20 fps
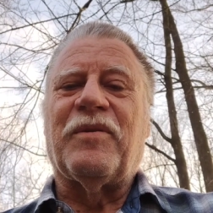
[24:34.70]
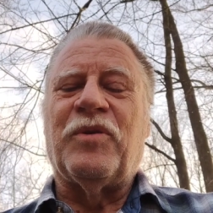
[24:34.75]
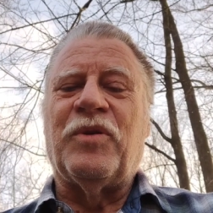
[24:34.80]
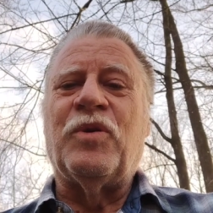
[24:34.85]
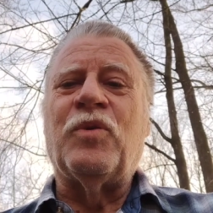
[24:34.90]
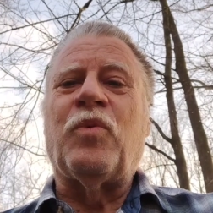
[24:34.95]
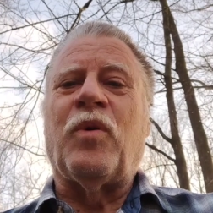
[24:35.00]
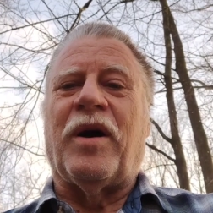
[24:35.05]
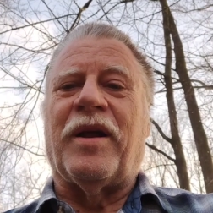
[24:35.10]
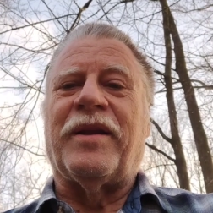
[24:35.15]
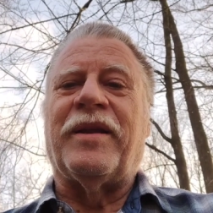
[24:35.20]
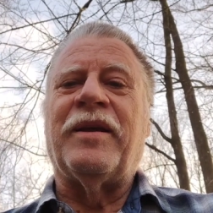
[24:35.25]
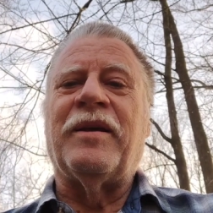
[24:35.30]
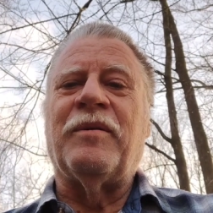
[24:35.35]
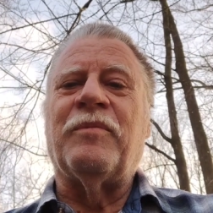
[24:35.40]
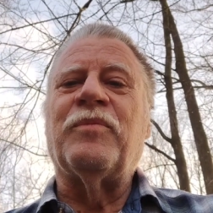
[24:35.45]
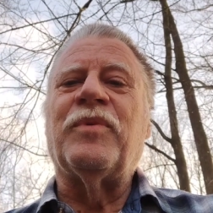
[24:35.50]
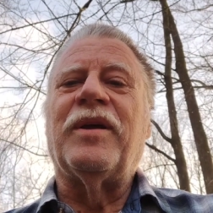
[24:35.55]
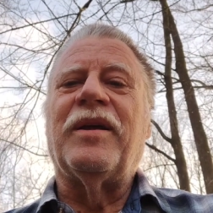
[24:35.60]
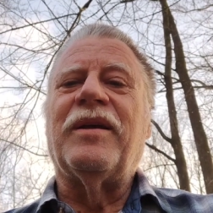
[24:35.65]
You want
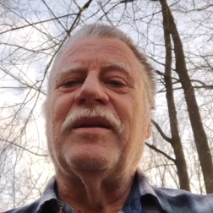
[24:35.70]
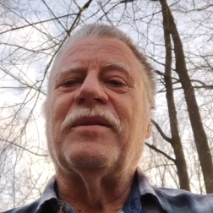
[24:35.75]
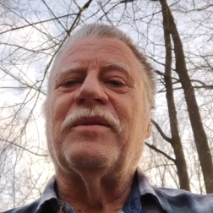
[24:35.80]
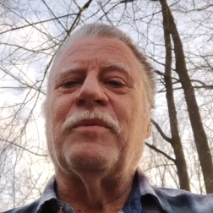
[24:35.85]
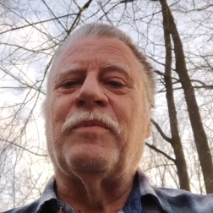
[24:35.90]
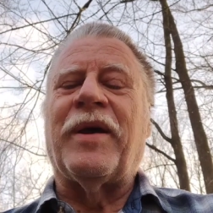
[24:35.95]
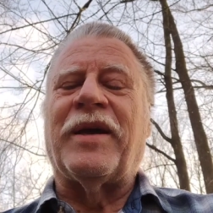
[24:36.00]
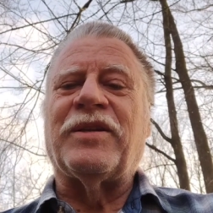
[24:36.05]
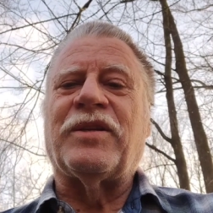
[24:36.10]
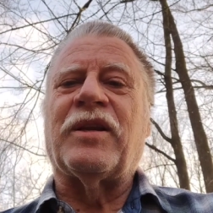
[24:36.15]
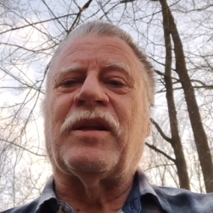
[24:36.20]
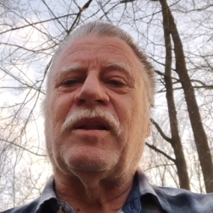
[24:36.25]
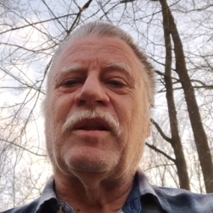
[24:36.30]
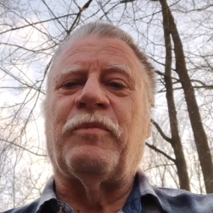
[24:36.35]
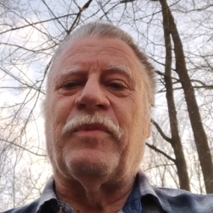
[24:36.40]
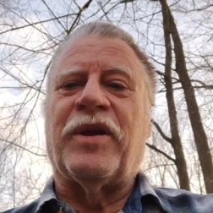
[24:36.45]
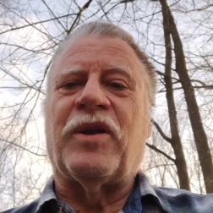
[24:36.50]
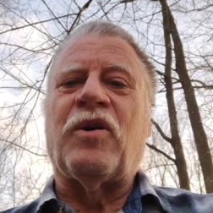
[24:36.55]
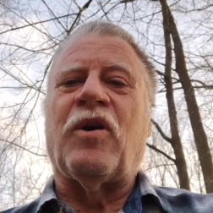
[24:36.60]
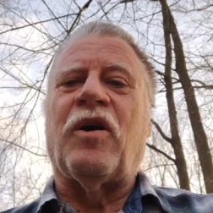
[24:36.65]
Him to basically
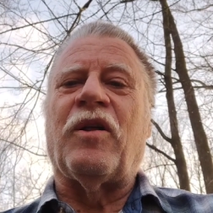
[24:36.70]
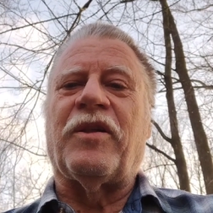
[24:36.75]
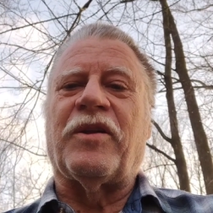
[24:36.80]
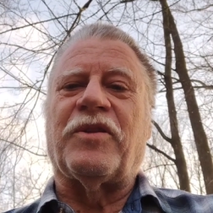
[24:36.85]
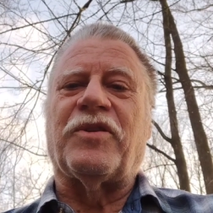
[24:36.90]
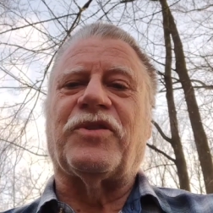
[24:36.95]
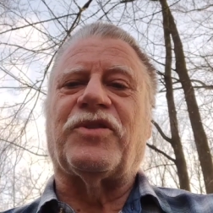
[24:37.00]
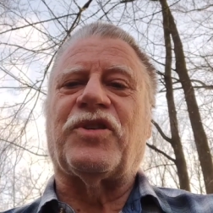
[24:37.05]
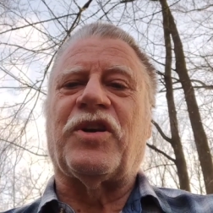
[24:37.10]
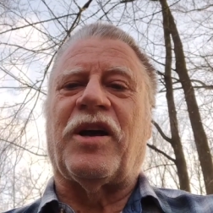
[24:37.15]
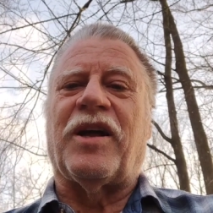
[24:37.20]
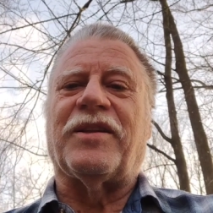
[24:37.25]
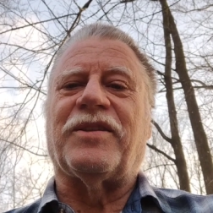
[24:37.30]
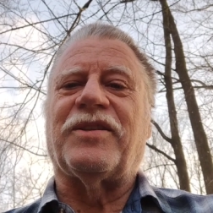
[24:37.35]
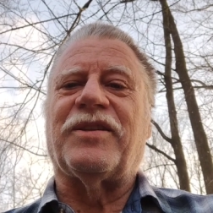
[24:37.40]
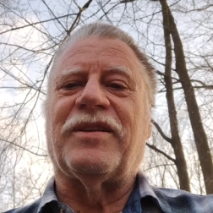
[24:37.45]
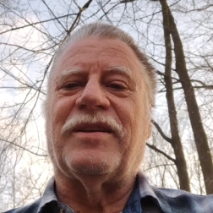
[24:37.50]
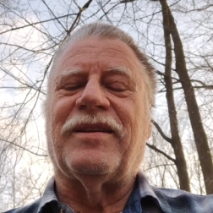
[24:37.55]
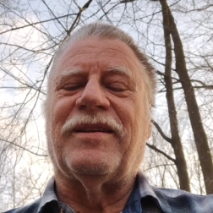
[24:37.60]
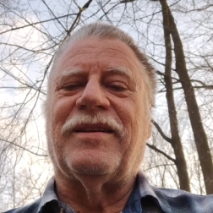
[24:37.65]
be calling the
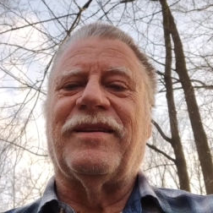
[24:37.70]
shots